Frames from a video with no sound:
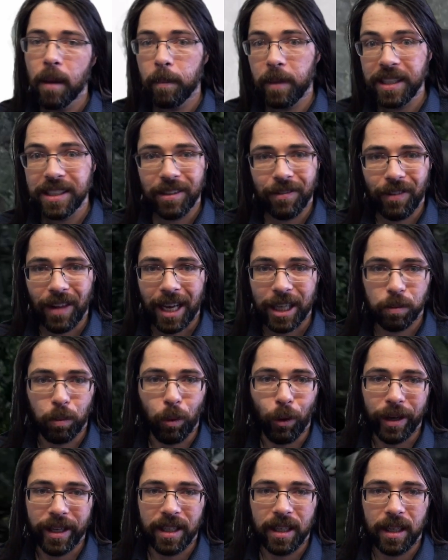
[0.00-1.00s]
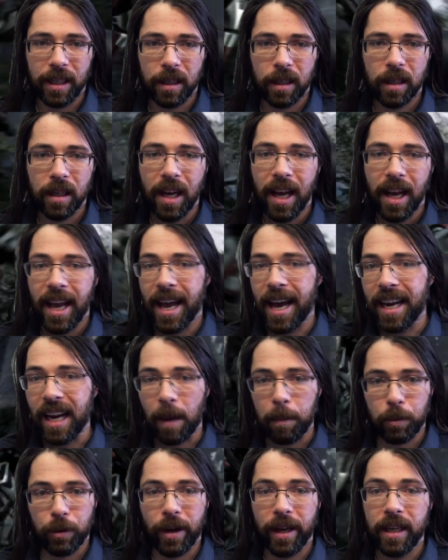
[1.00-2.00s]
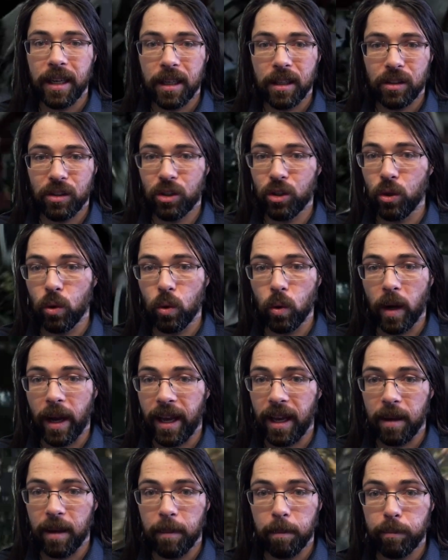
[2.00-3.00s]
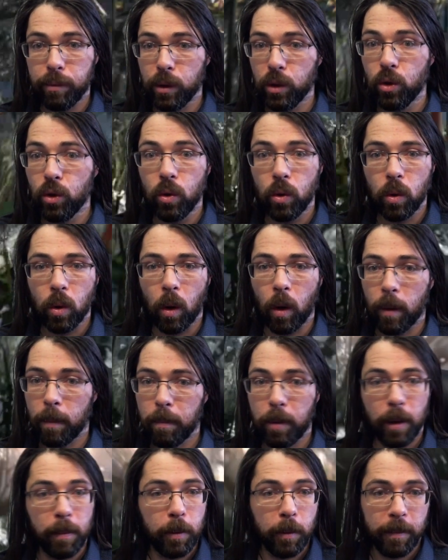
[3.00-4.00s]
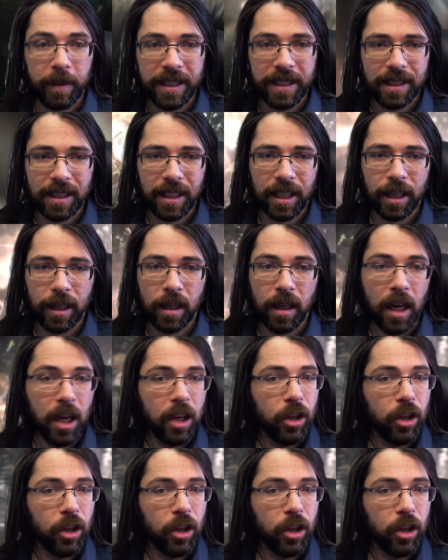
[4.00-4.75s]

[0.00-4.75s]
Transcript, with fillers: piece of flashpoint gear and upgrade it to a blue or purple piece of gear.